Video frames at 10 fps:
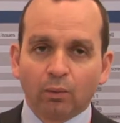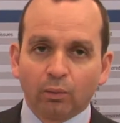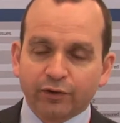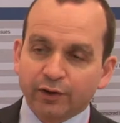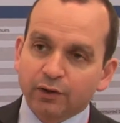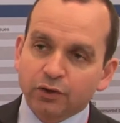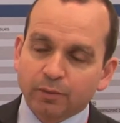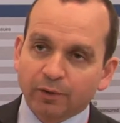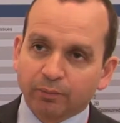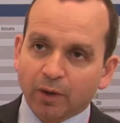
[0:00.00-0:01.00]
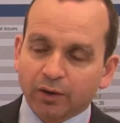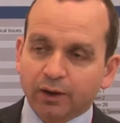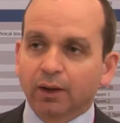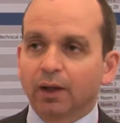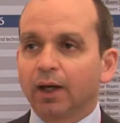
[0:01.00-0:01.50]
Within the new build
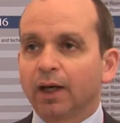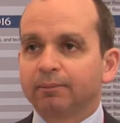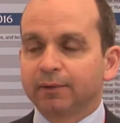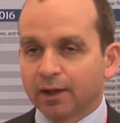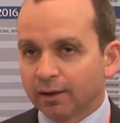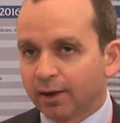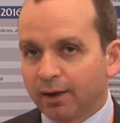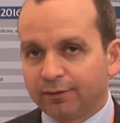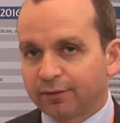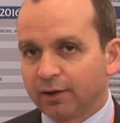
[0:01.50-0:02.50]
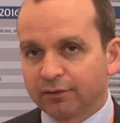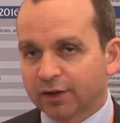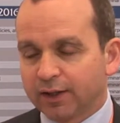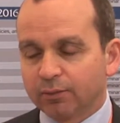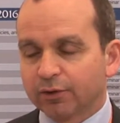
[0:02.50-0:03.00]
market, it's
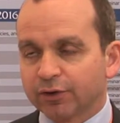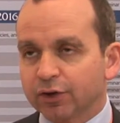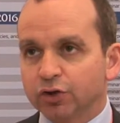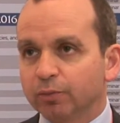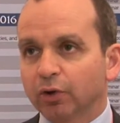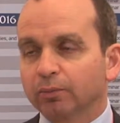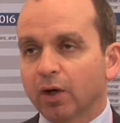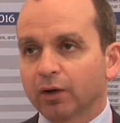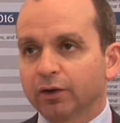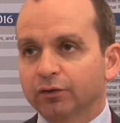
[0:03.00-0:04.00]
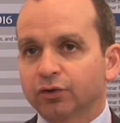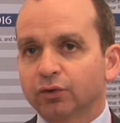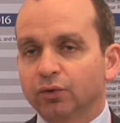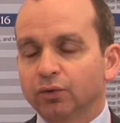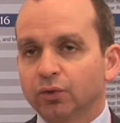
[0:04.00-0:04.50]
key within the new build market
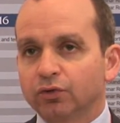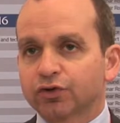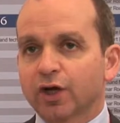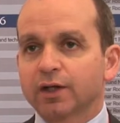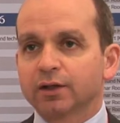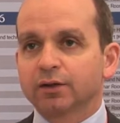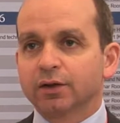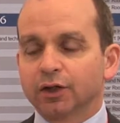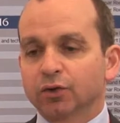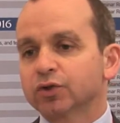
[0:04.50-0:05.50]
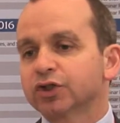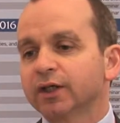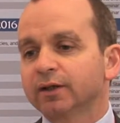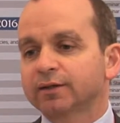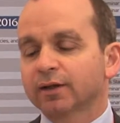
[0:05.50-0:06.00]
to try and
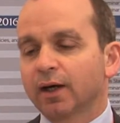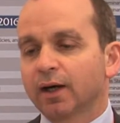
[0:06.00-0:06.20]
negotiate